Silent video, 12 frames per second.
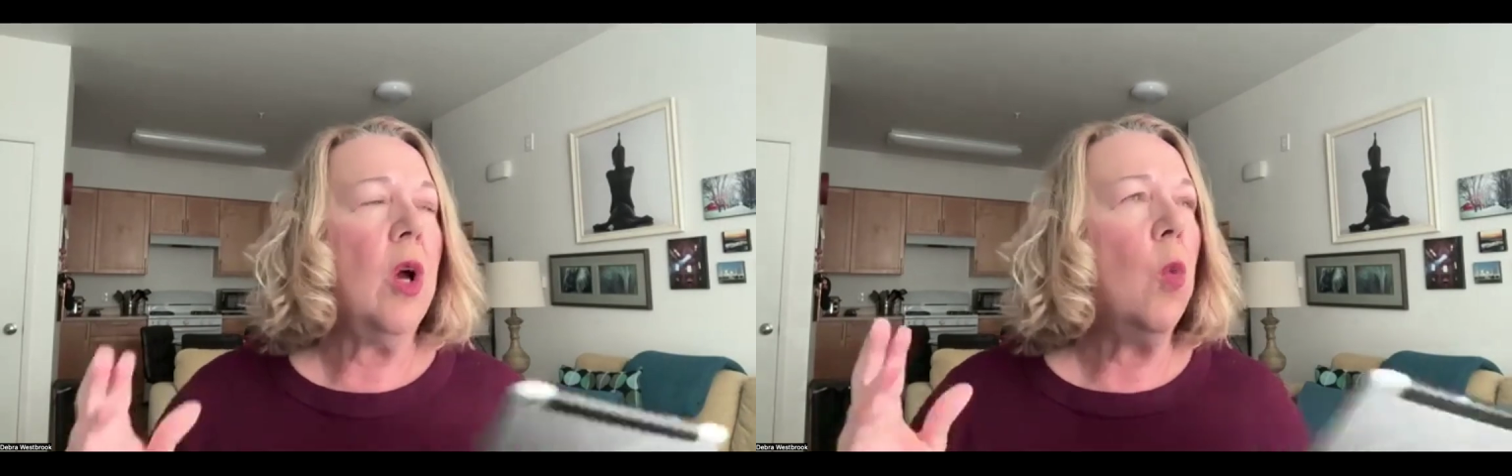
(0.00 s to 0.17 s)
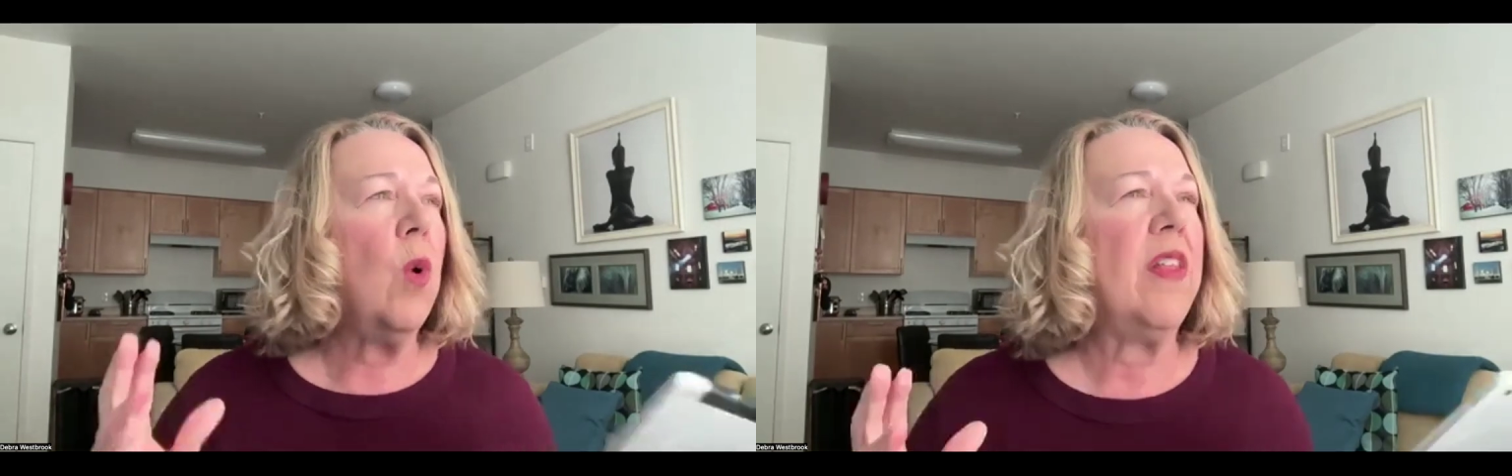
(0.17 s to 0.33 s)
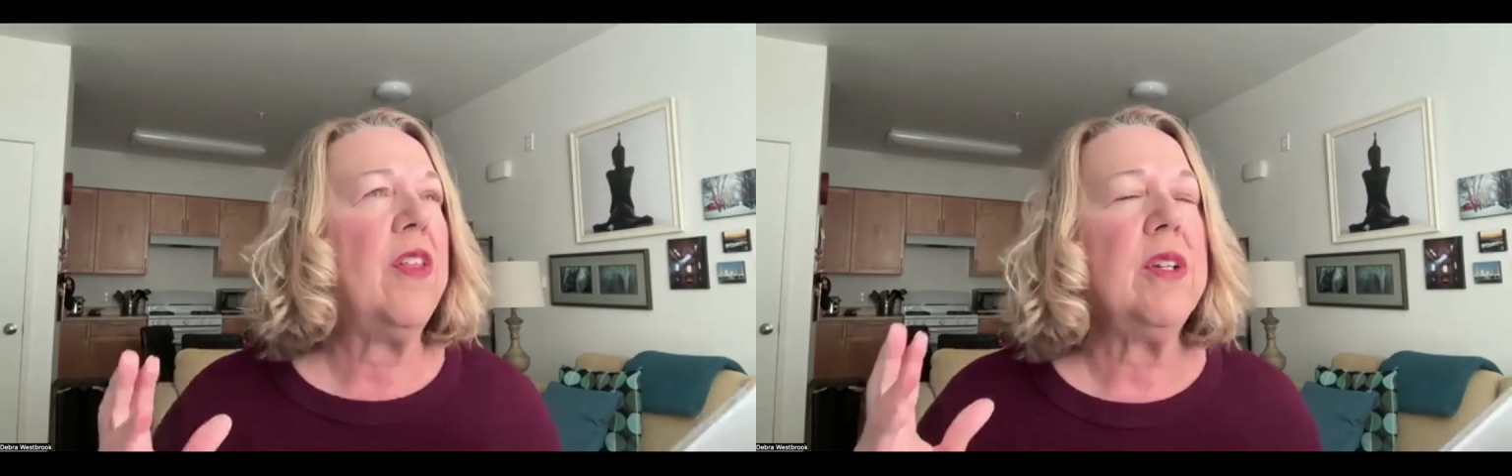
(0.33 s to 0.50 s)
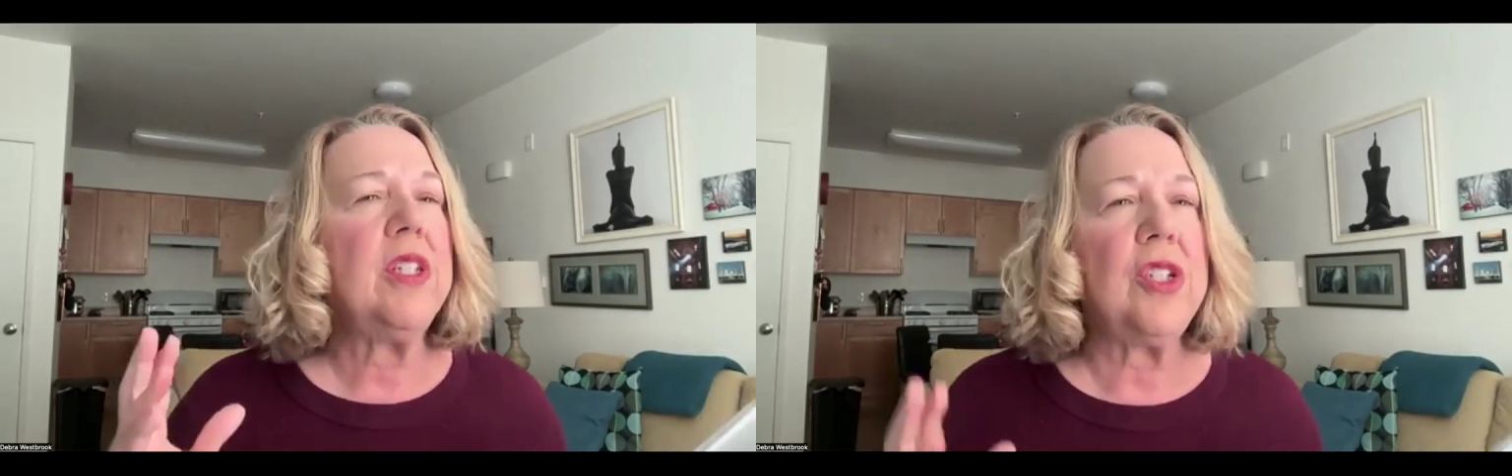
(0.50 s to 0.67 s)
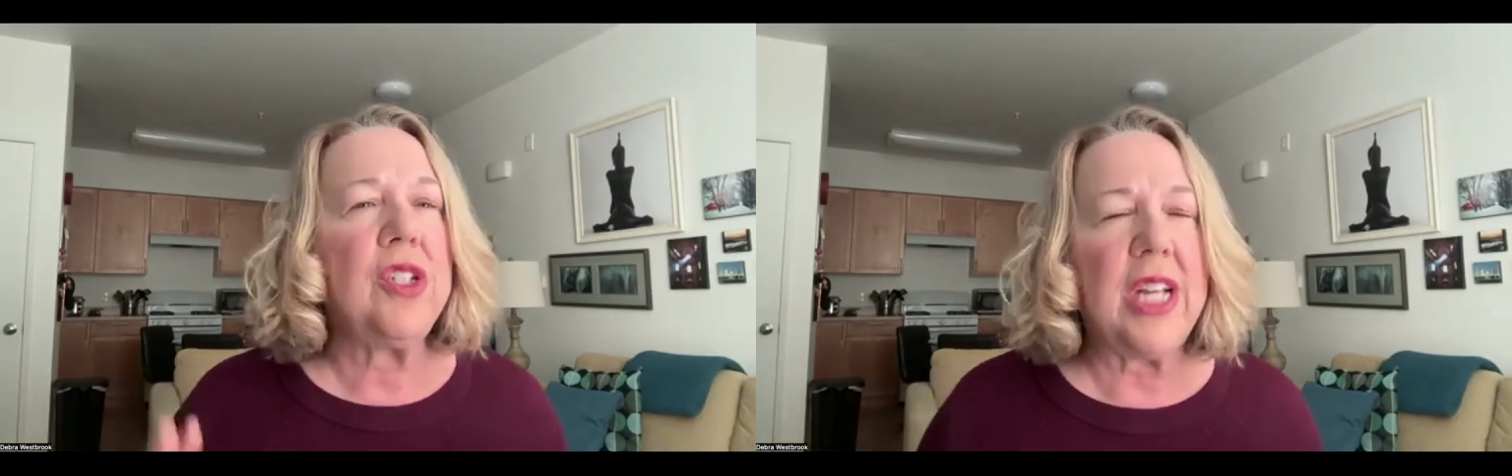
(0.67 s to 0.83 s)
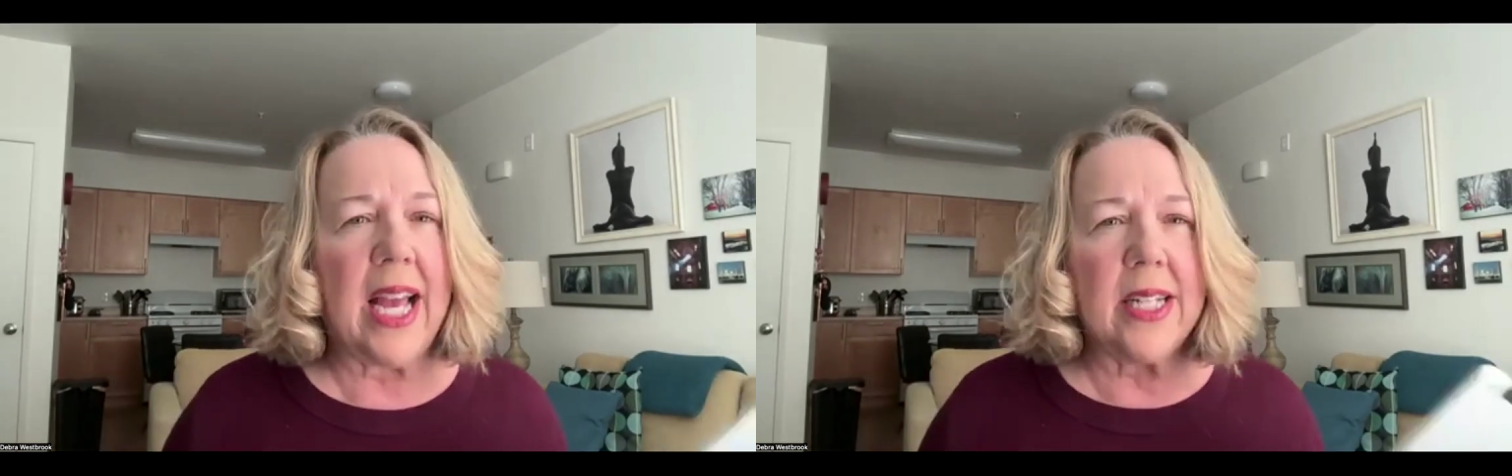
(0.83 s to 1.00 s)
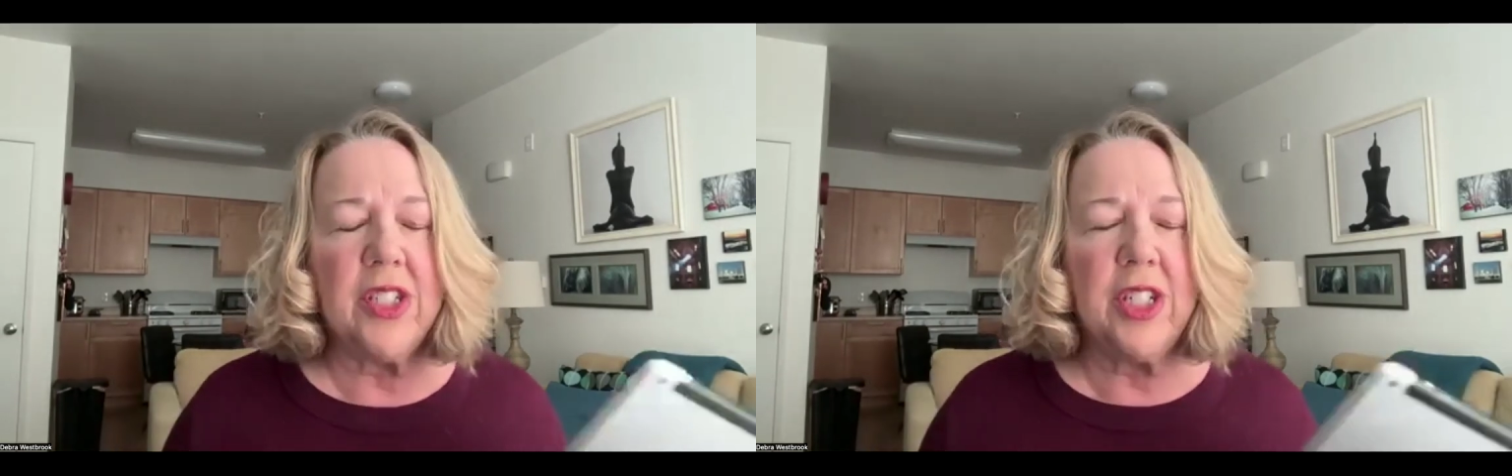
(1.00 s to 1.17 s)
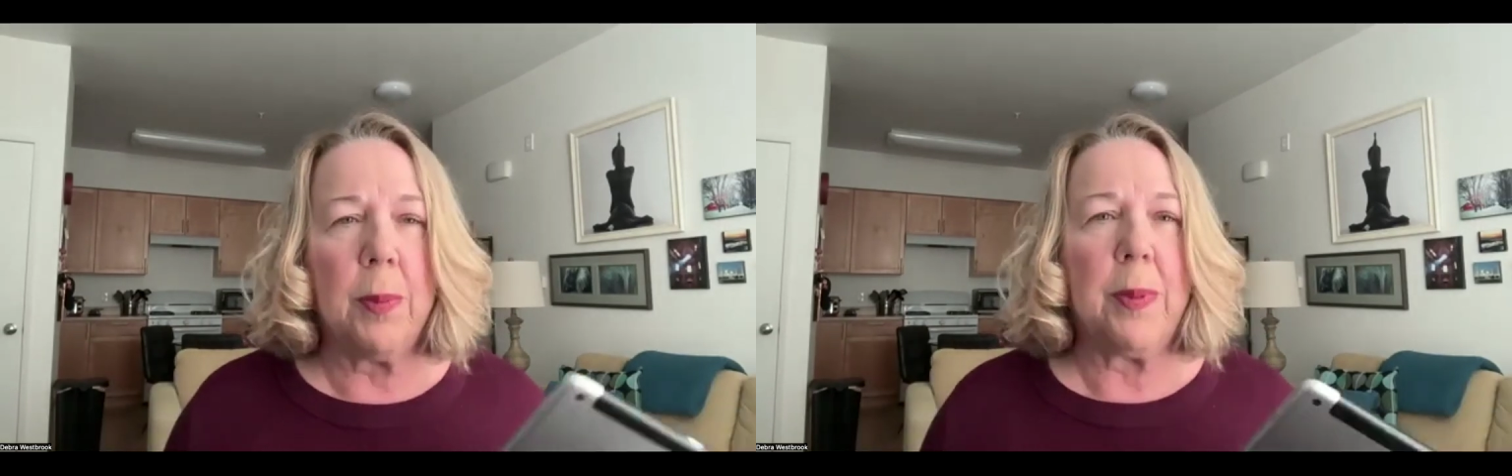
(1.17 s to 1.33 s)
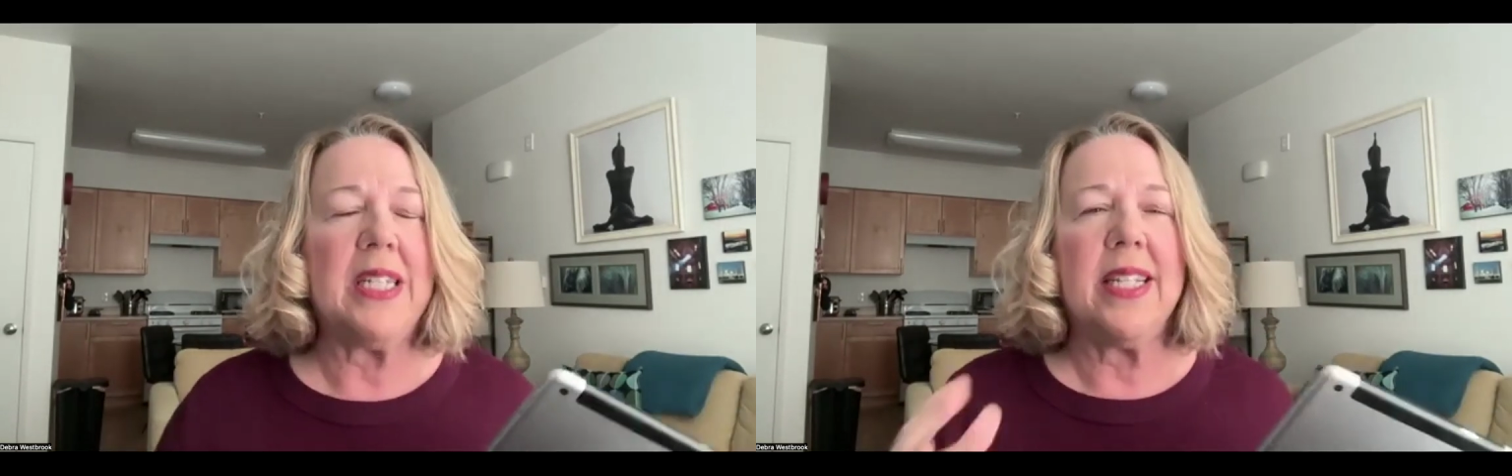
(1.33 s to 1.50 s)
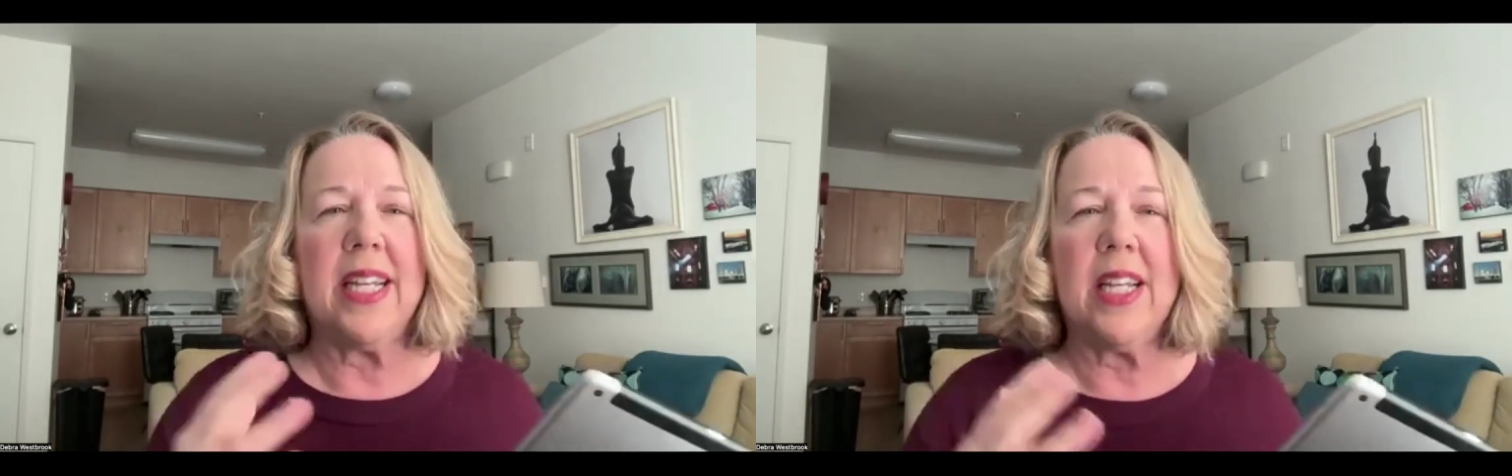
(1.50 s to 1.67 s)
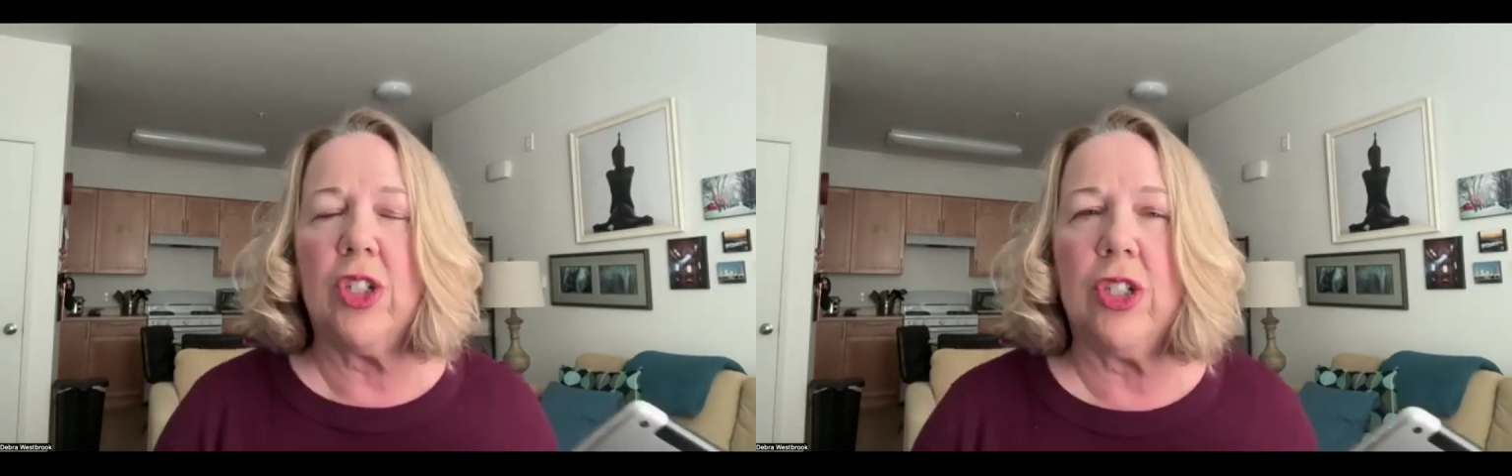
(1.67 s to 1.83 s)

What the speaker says: whether it's ChatGPT